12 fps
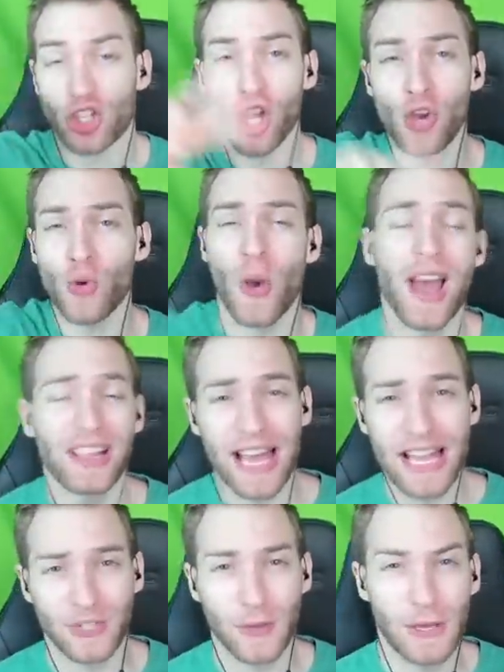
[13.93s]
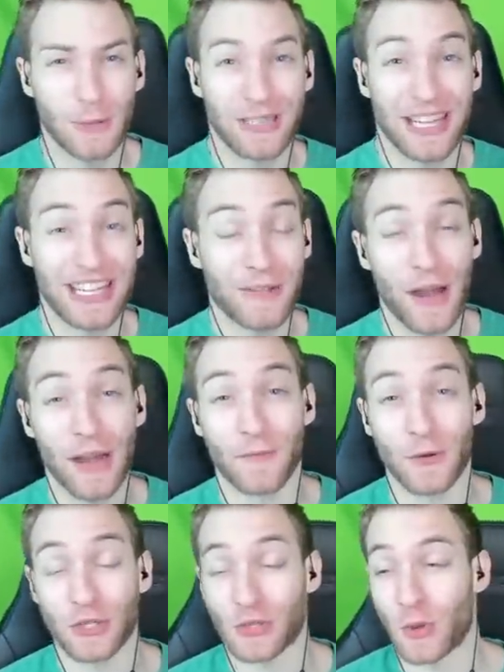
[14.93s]
Two, last week we did the very
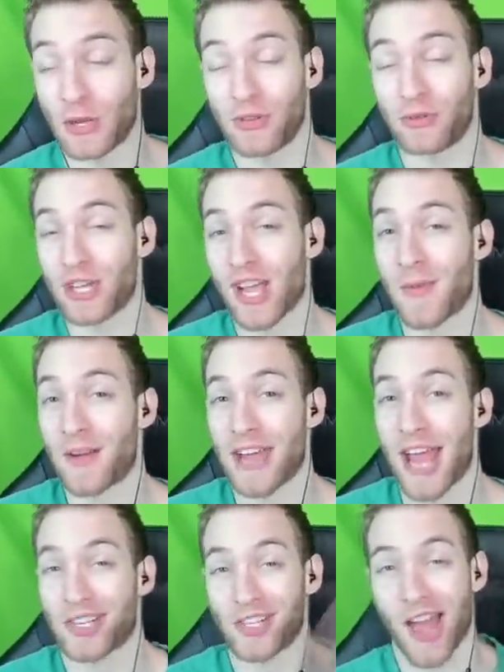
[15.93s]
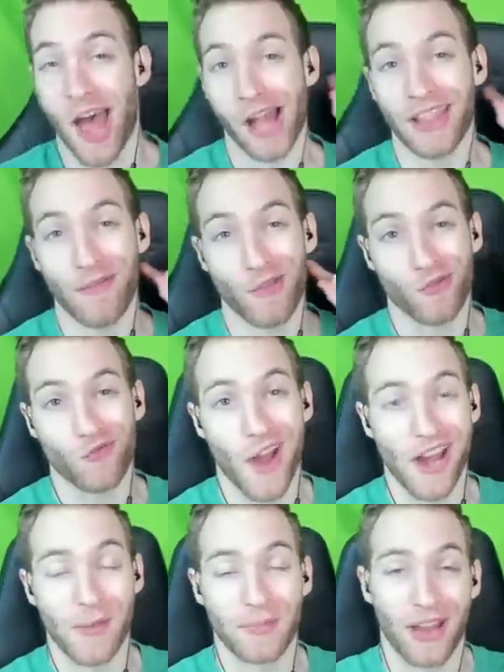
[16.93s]
first one. You want to check out my reaction to I'll leave it
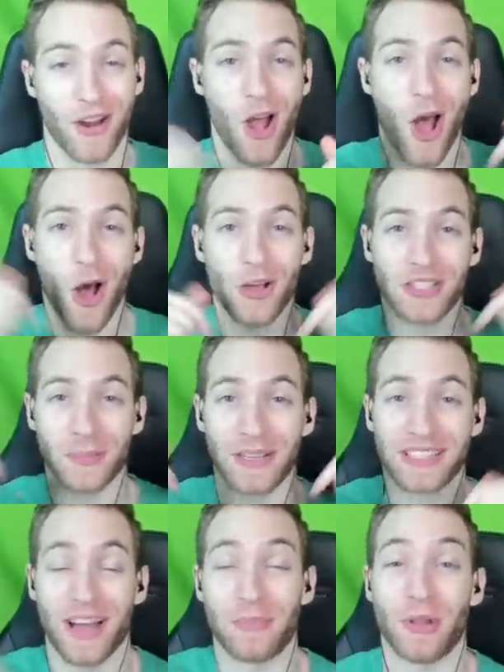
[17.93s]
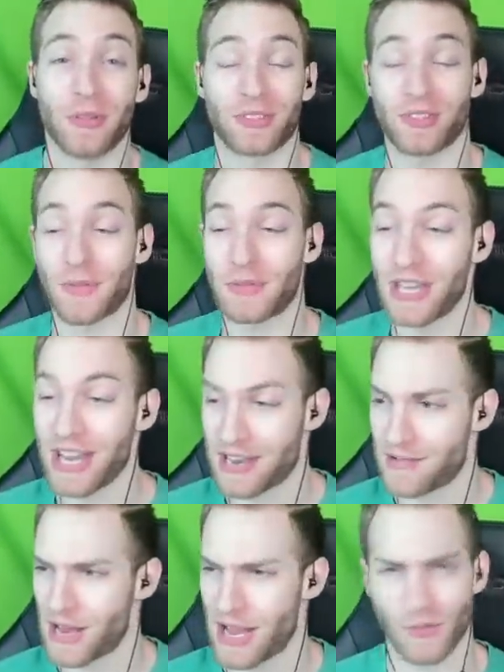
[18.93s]
right up there. Also link down below in the description
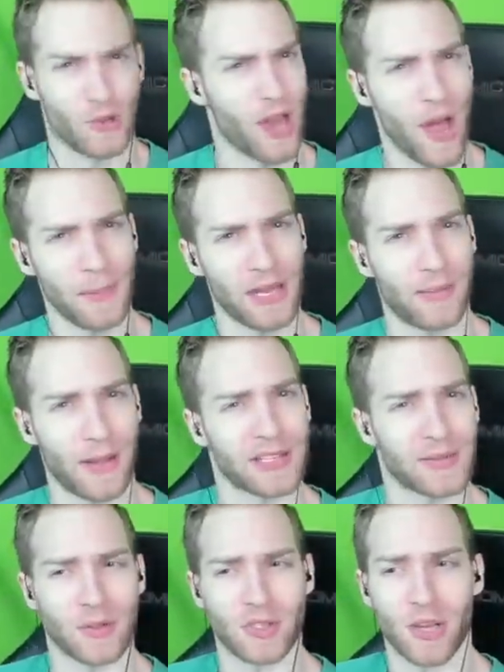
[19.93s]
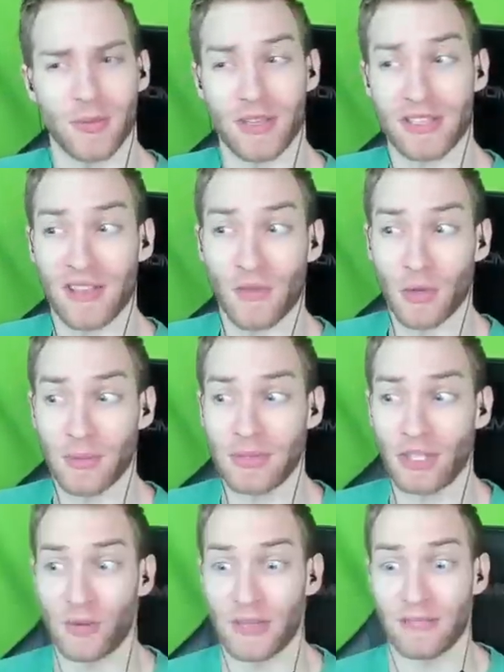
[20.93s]
and it will not be in the playlist on my channel because I've only
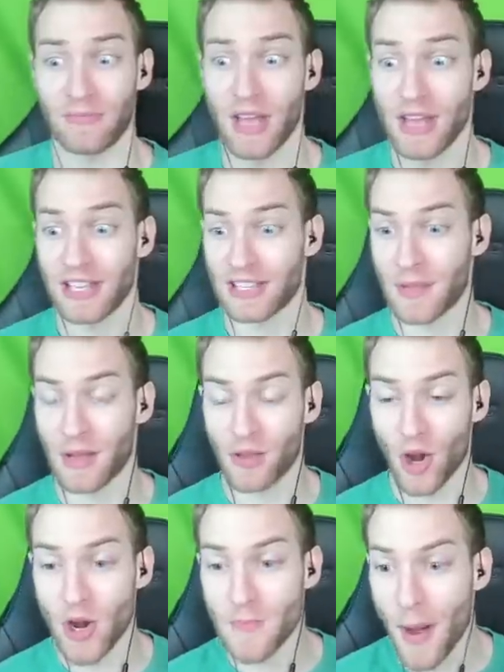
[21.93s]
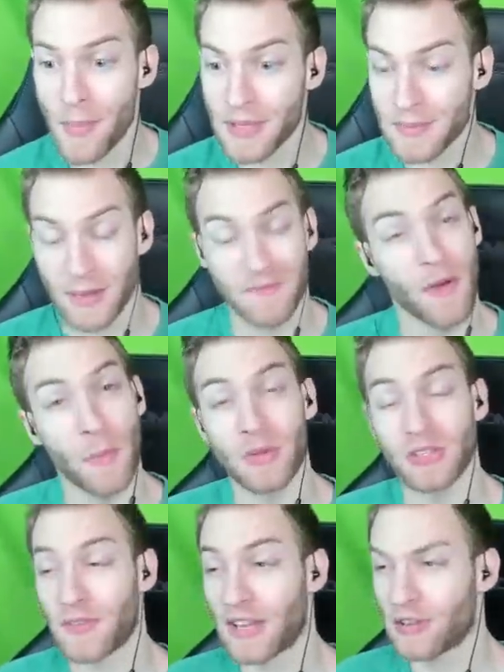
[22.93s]
been doing, this is my third Bumbles
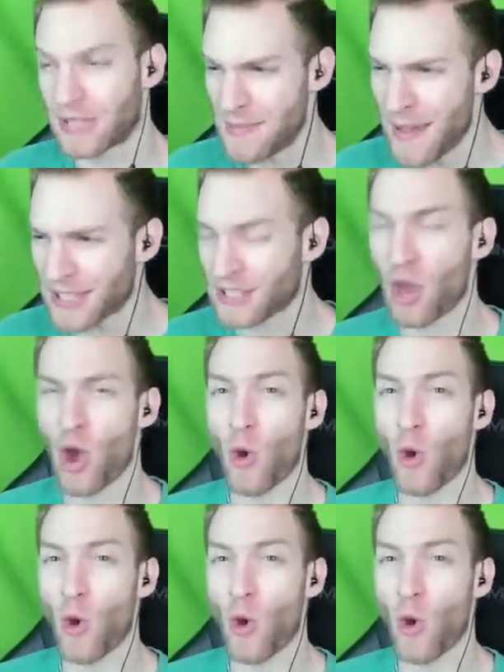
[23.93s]
McFumbles videos. He makes